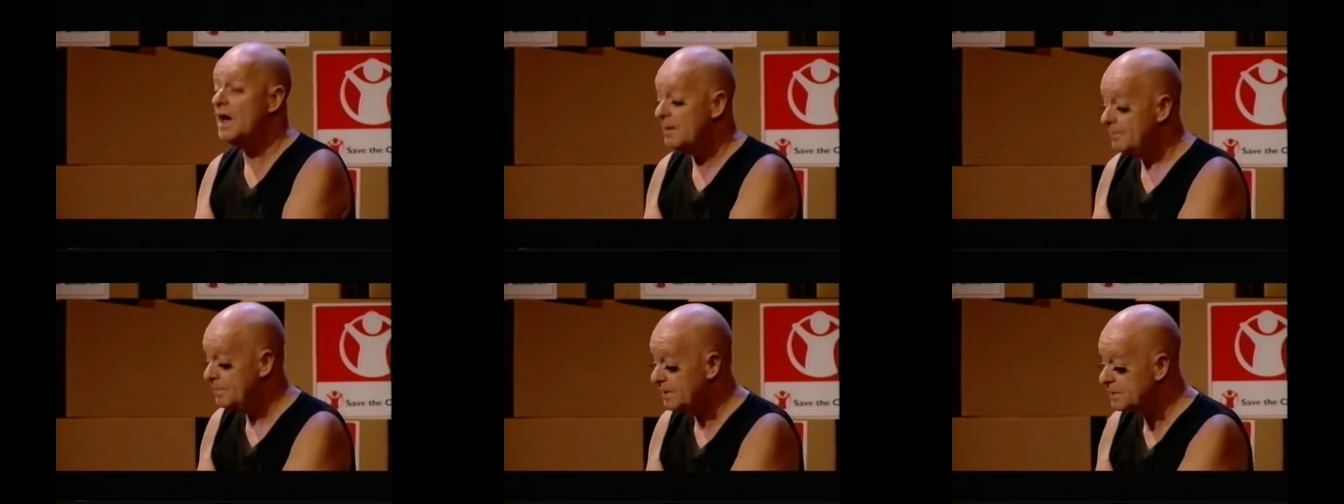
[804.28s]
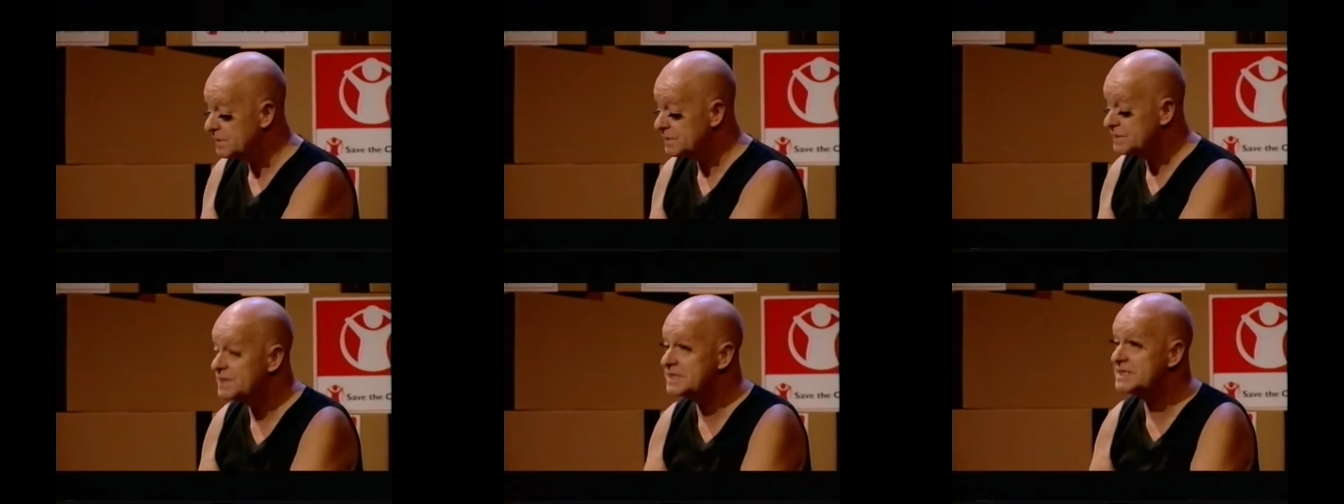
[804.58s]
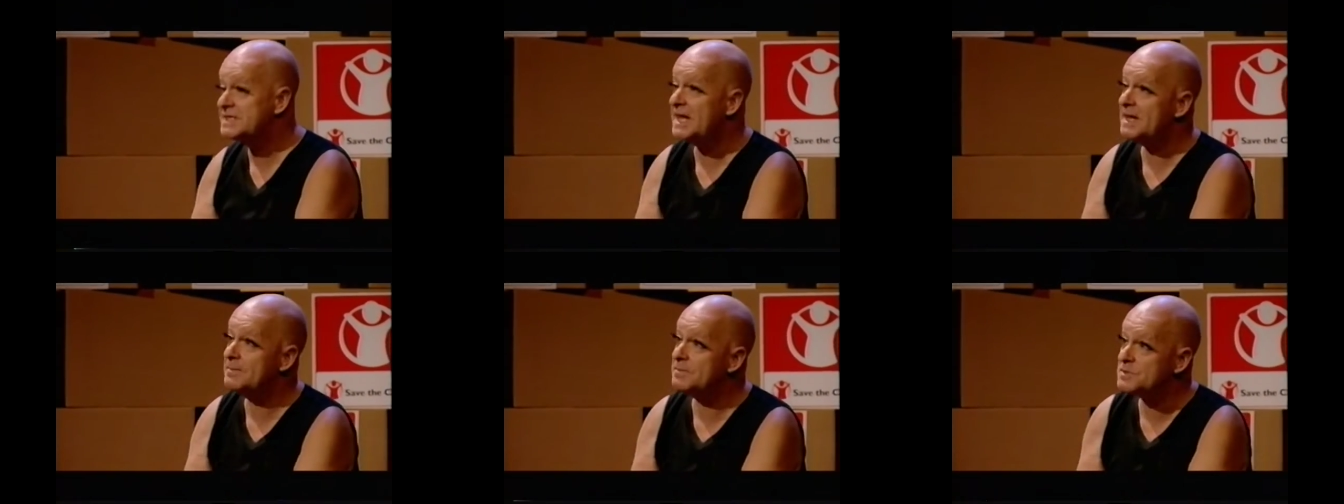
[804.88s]
Because the
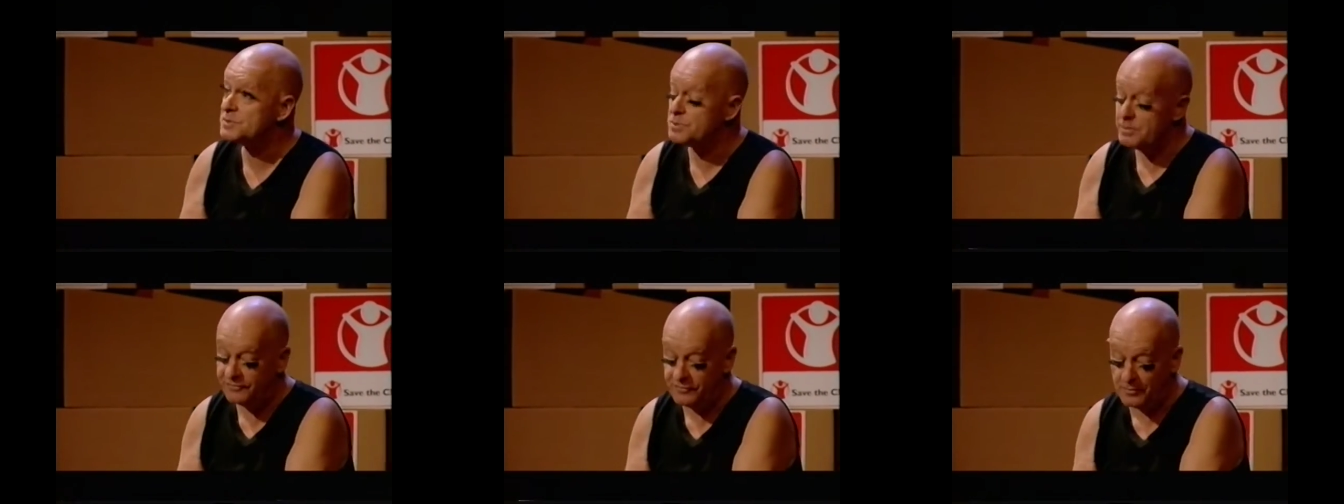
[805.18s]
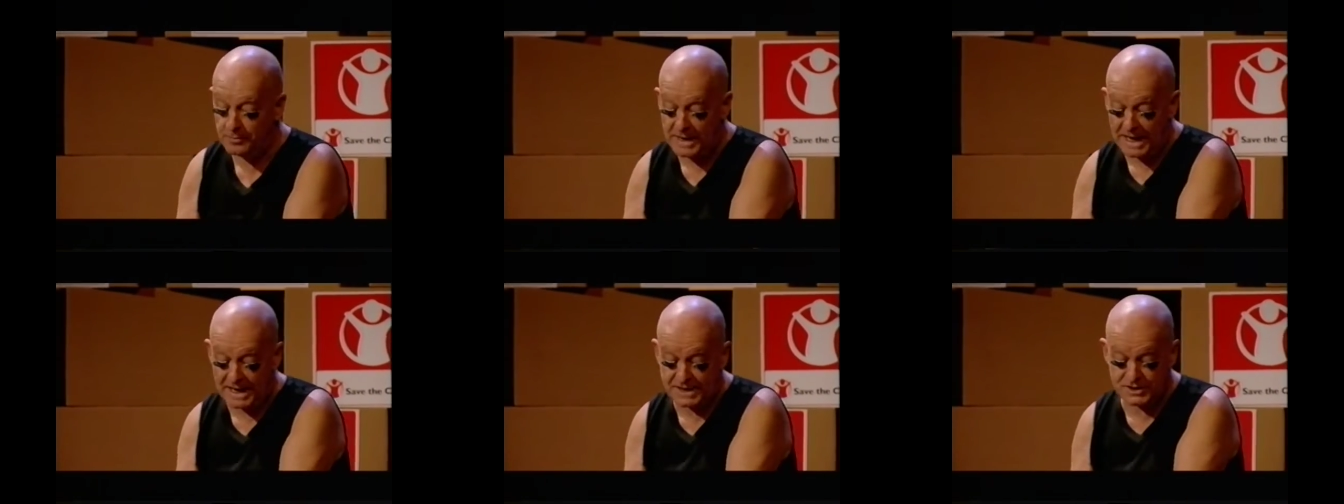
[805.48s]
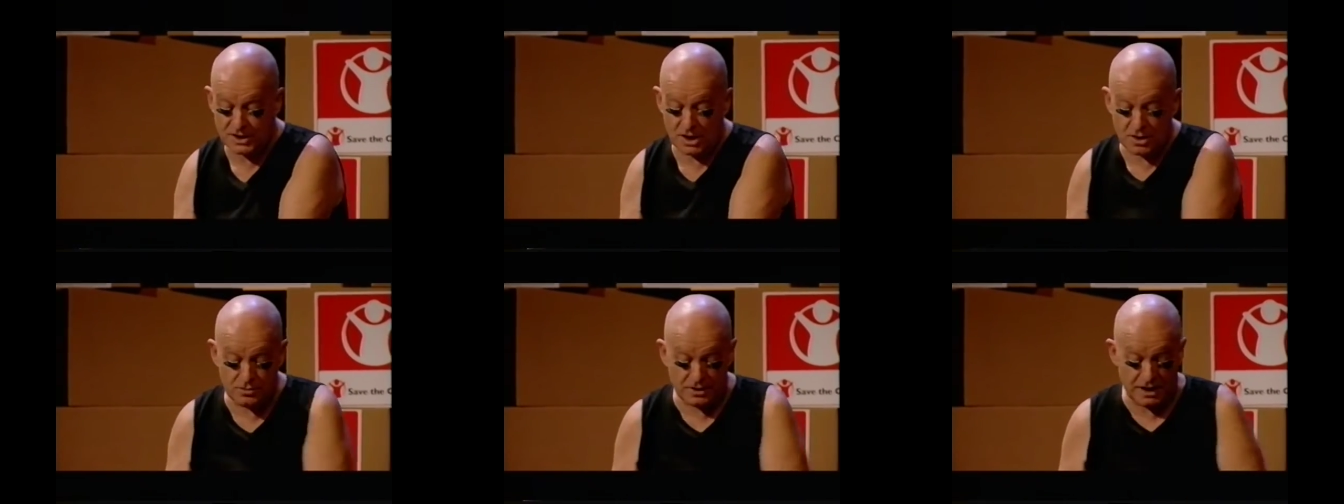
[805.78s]
stables were for
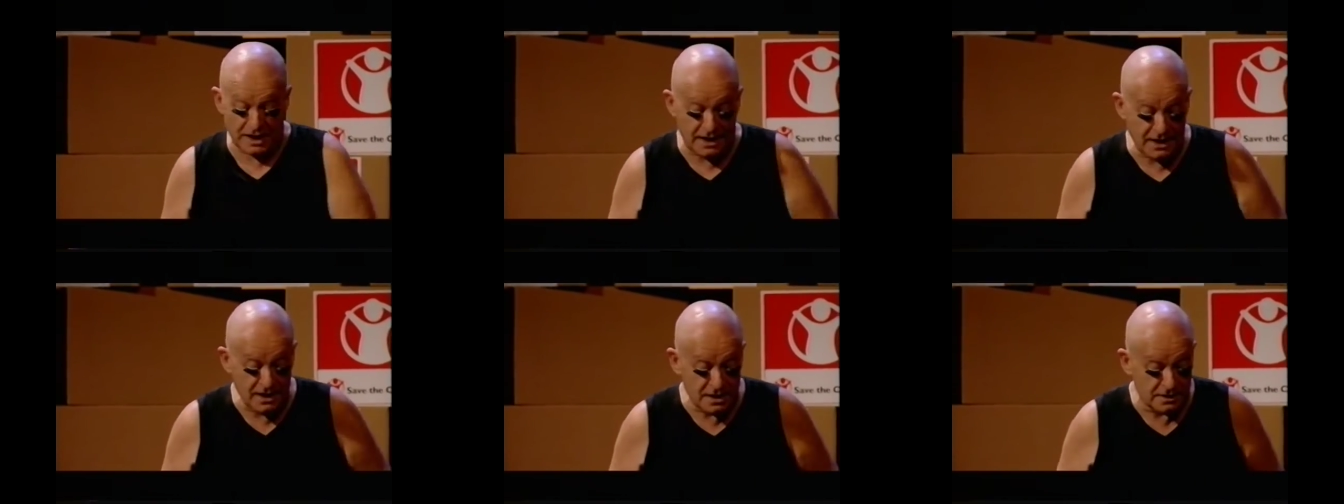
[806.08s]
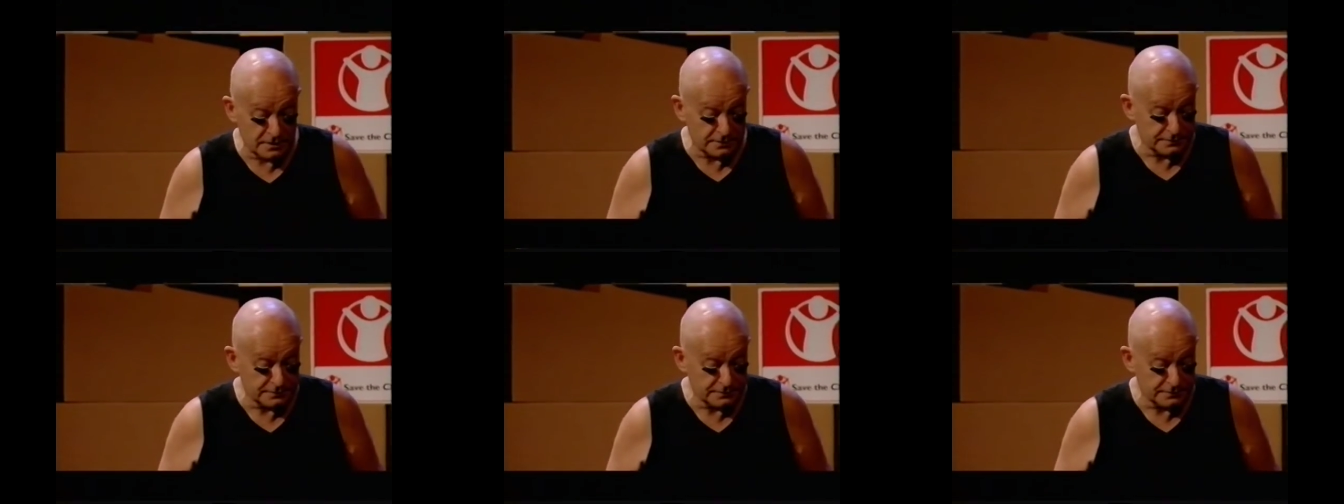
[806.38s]
blacks only.